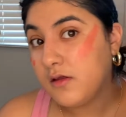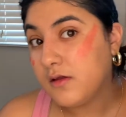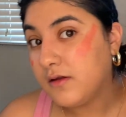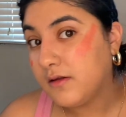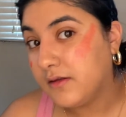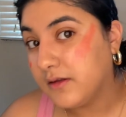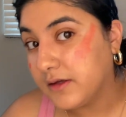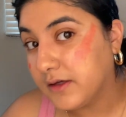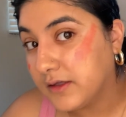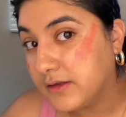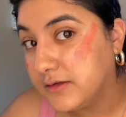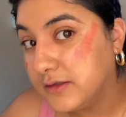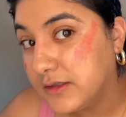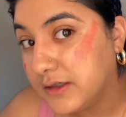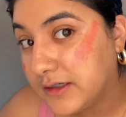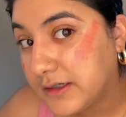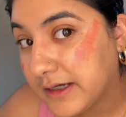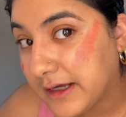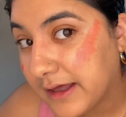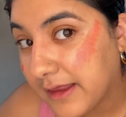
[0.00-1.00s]
Like,
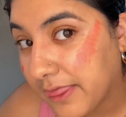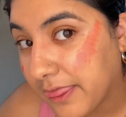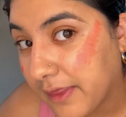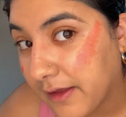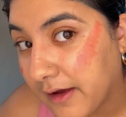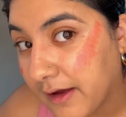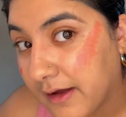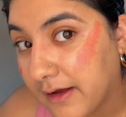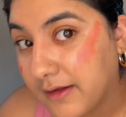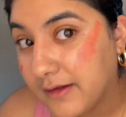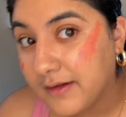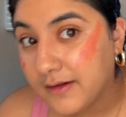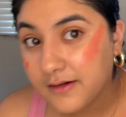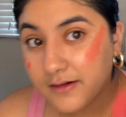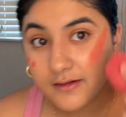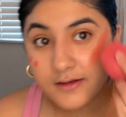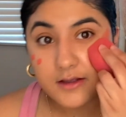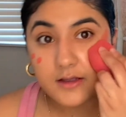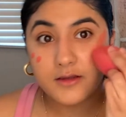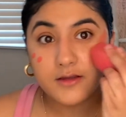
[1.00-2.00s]
look at that.
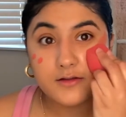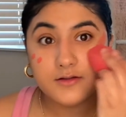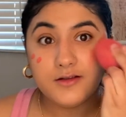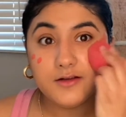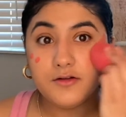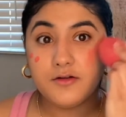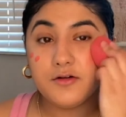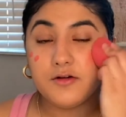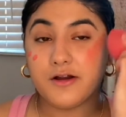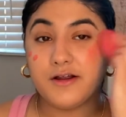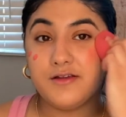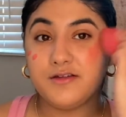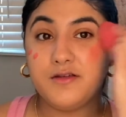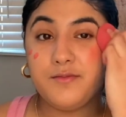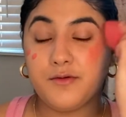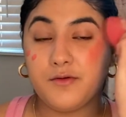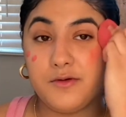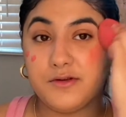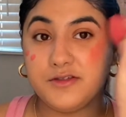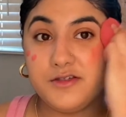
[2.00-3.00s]
Like, it looks a little crazy,
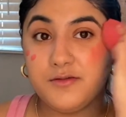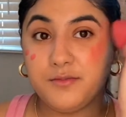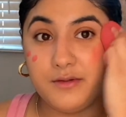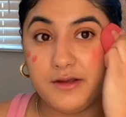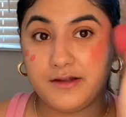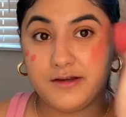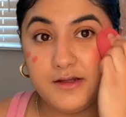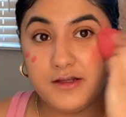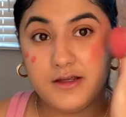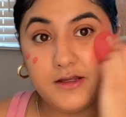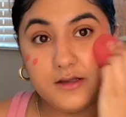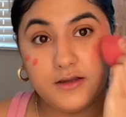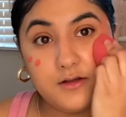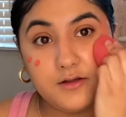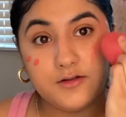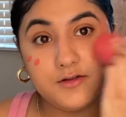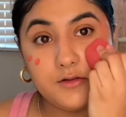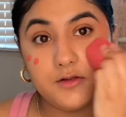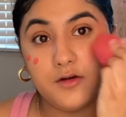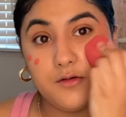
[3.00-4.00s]
but once you blend it, it
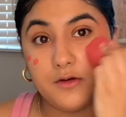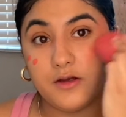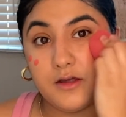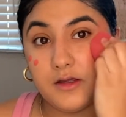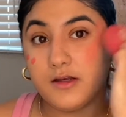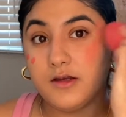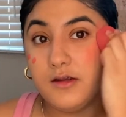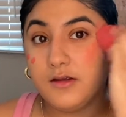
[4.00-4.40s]
looks so good.